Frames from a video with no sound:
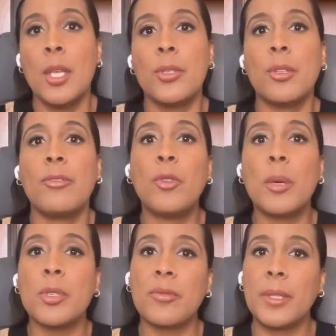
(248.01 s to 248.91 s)
So the
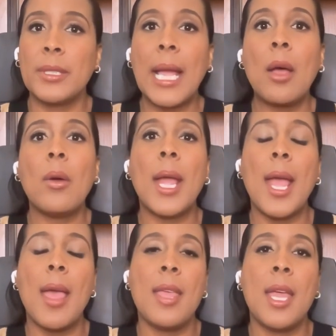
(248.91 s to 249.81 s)
forms are filled out,
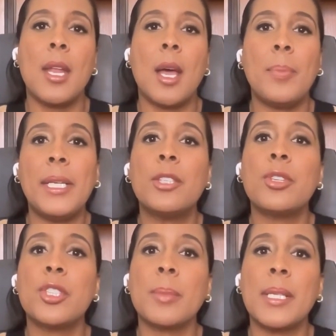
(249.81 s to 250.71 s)
and then a
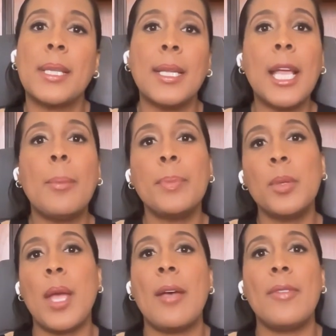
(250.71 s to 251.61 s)
pediatrician might say, Yep,
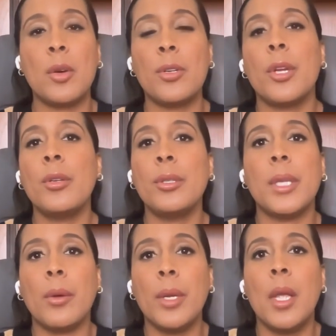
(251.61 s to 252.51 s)
you have it, or No, you
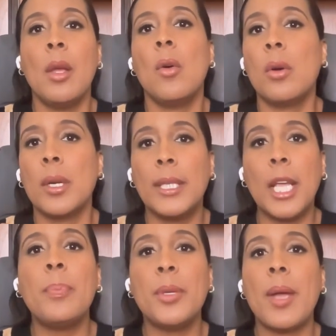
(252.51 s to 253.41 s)
don't, or
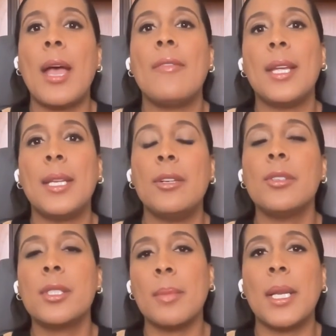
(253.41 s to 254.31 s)
Yep, you have it, and
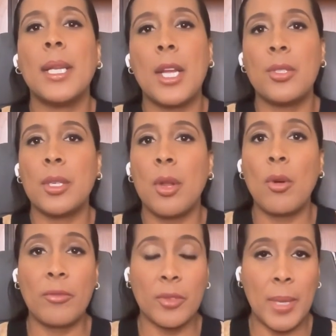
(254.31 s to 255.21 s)
here's some medication and
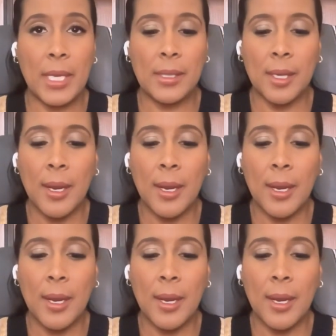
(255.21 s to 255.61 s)
hope for the best.